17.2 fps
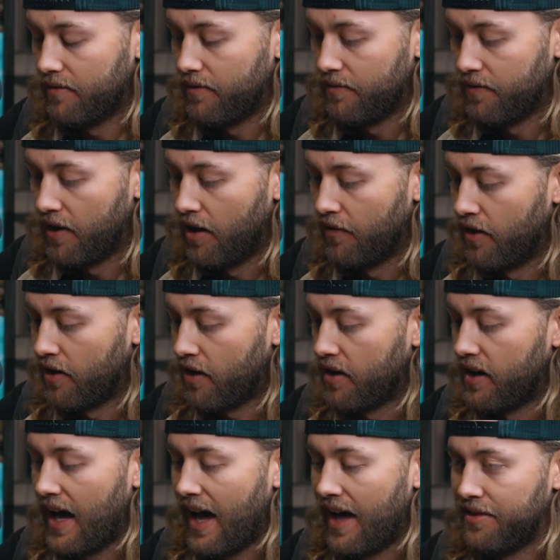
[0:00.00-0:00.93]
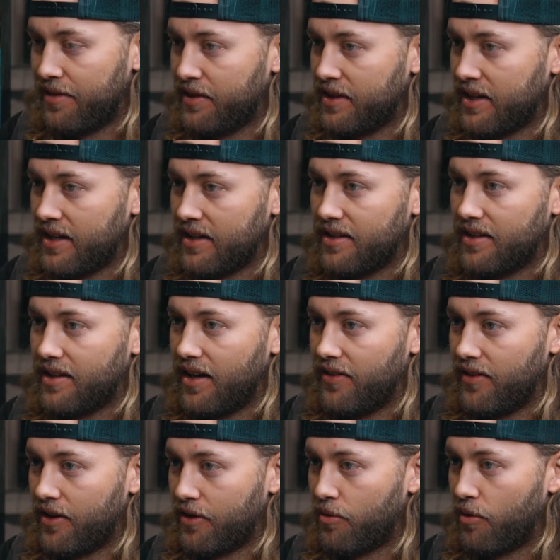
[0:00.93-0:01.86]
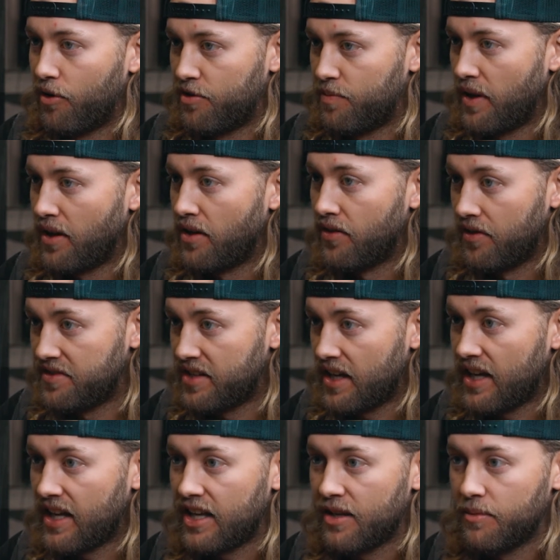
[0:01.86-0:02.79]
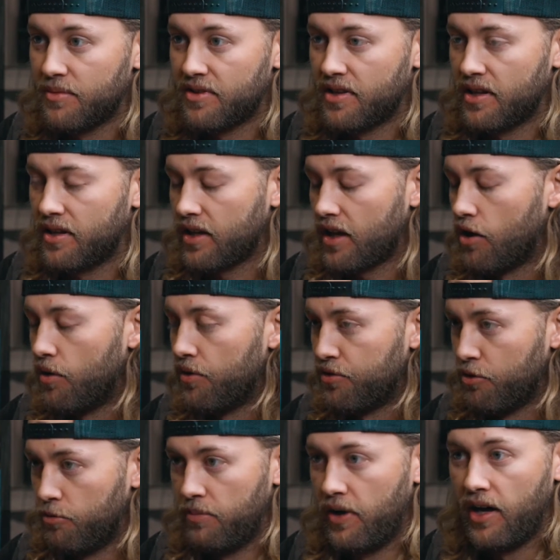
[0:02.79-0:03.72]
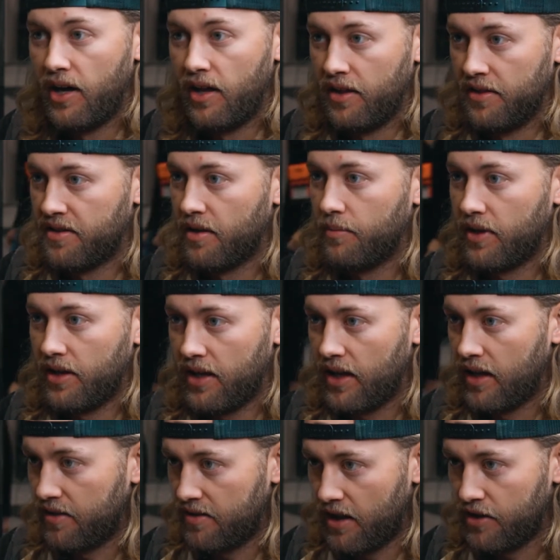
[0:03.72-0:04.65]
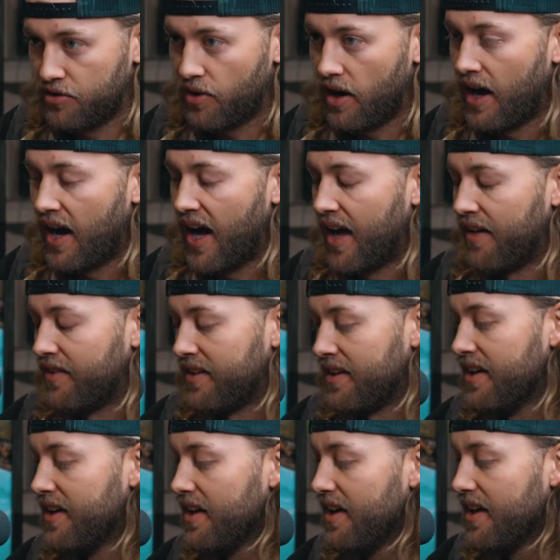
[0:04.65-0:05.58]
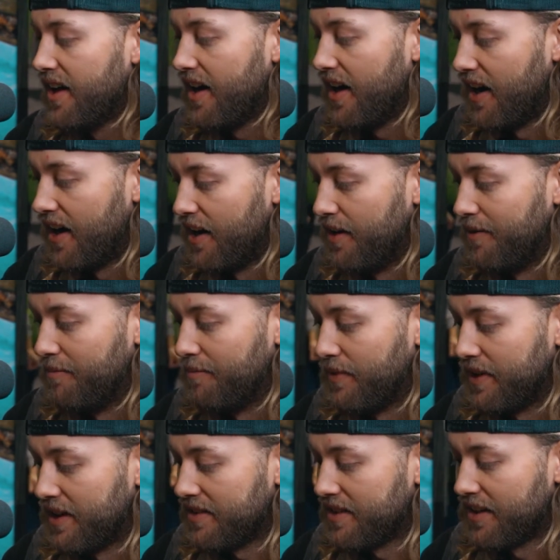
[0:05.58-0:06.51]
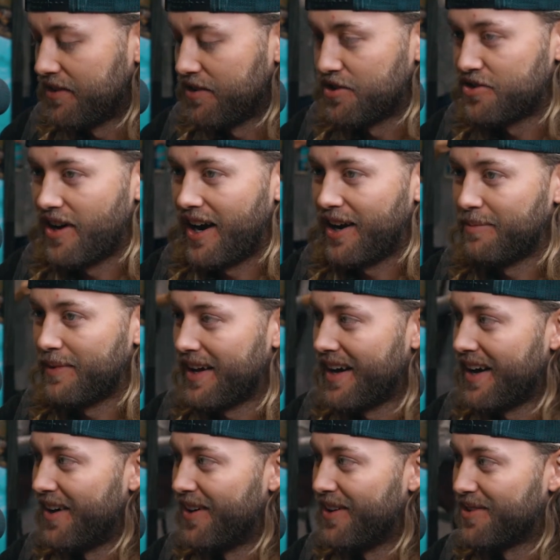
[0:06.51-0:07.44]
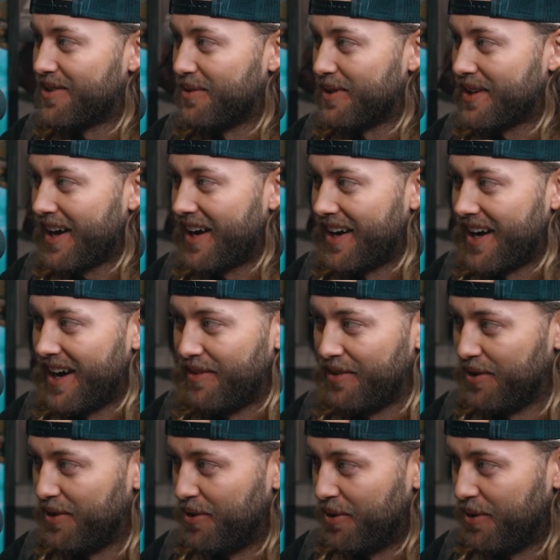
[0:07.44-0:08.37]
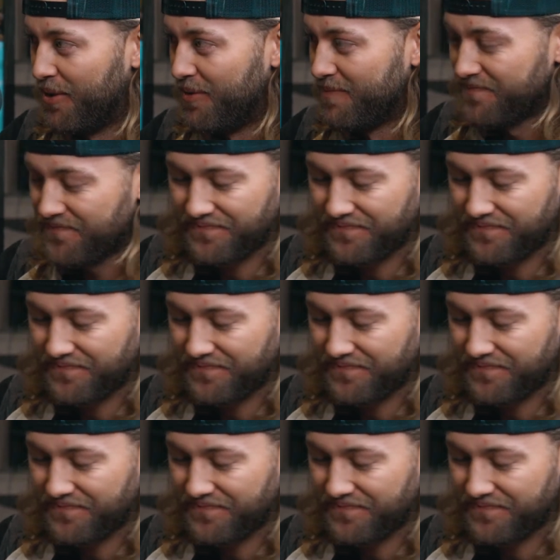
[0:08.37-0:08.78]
very, very good athlete. And then, of course, being in the teams and going through buds, he has that drive. And but he's yet to strike me out. So we kind of have a little